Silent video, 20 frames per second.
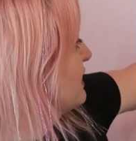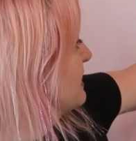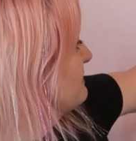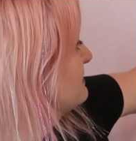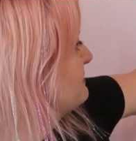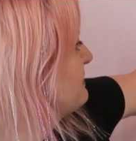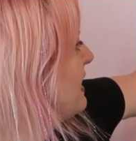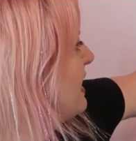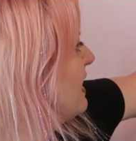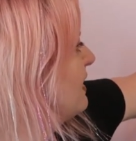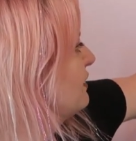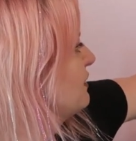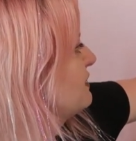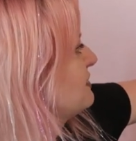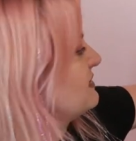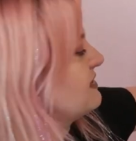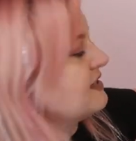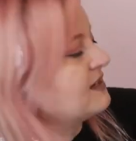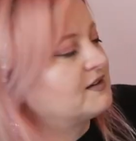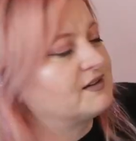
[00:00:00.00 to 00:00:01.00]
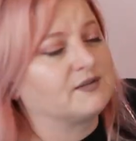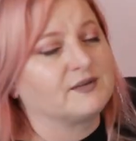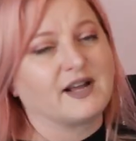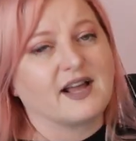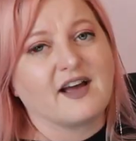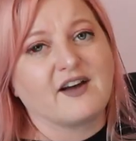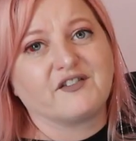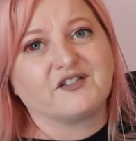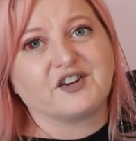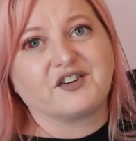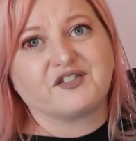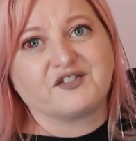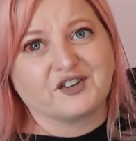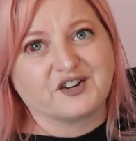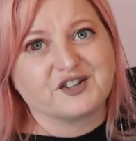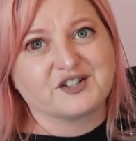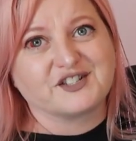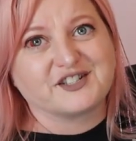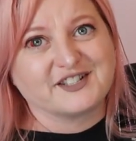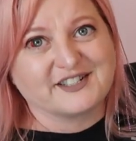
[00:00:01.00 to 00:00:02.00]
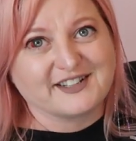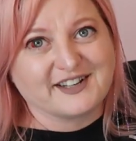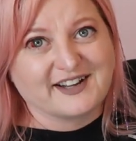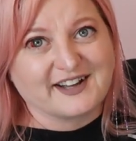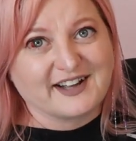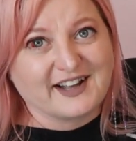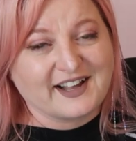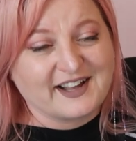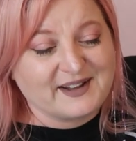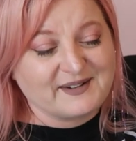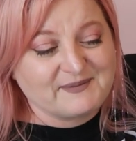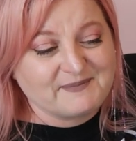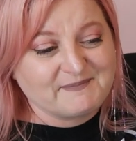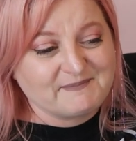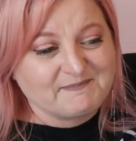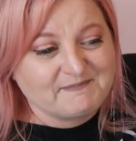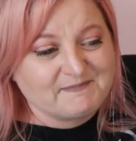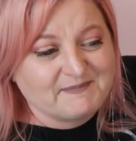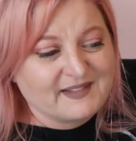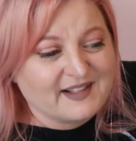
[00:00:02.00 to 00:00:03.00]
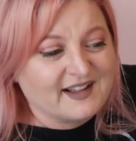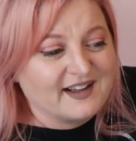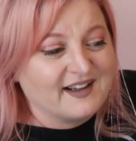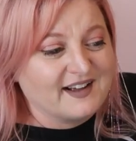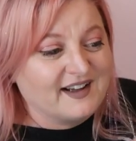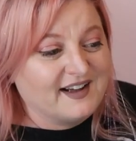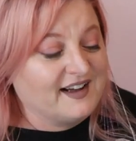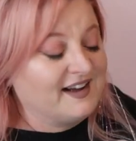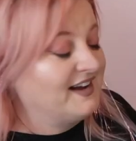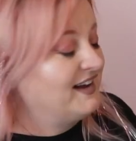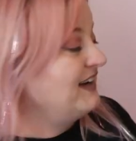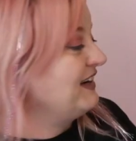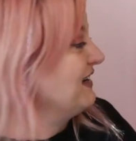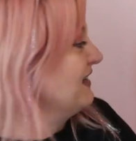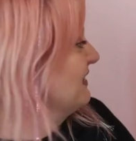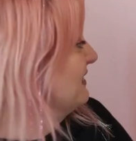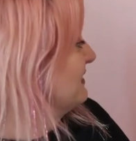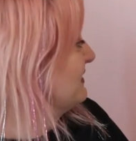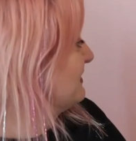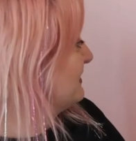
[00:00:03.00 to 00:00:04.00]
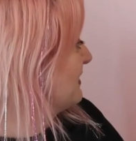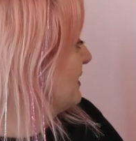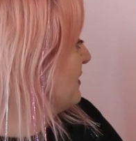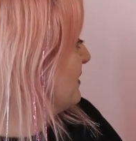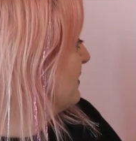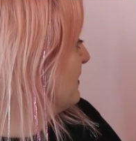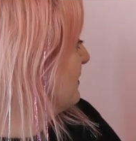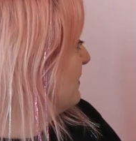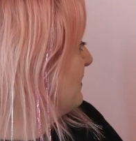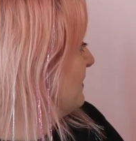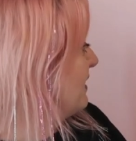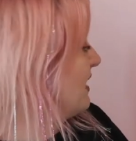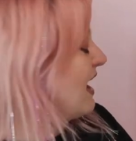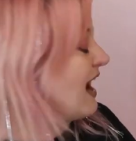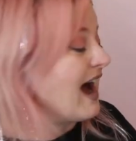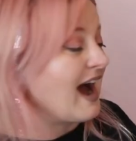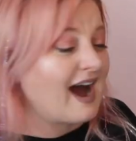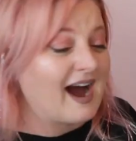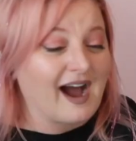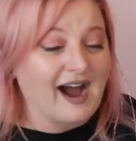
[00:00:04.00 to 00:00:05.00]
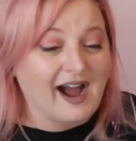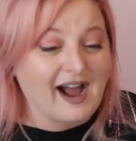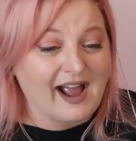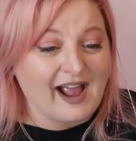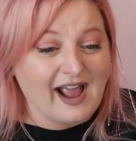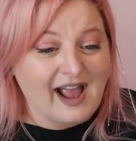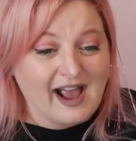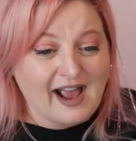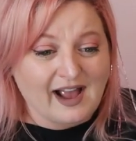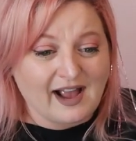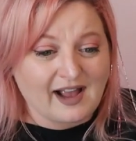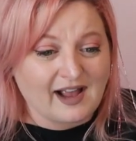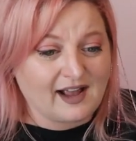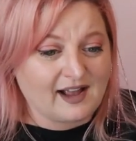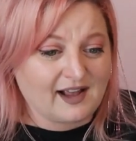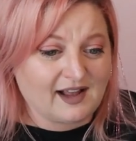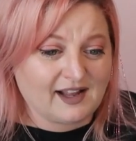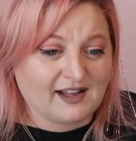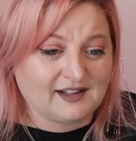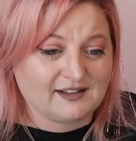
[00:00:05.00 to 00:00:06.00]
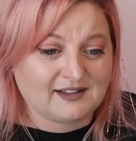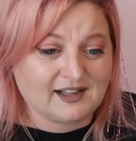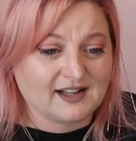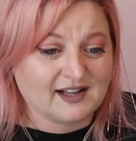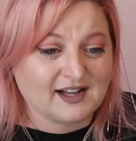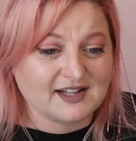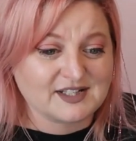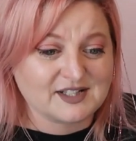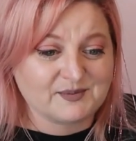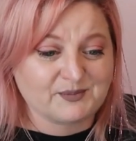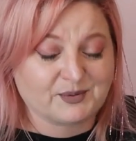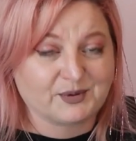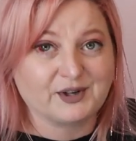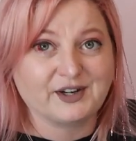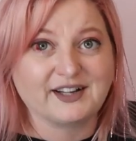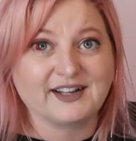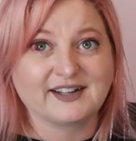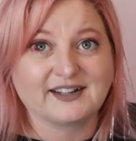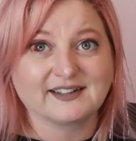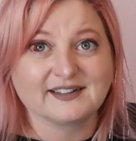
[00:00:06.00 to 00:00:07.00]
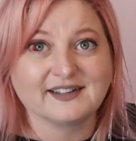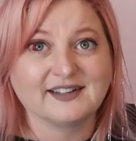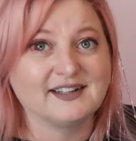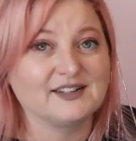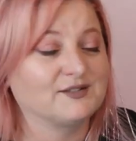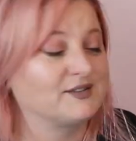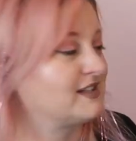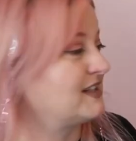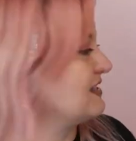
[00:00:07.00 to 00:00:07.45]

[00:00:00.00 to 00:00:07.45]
James Patterson, we have First to Die. So I think I did pretty good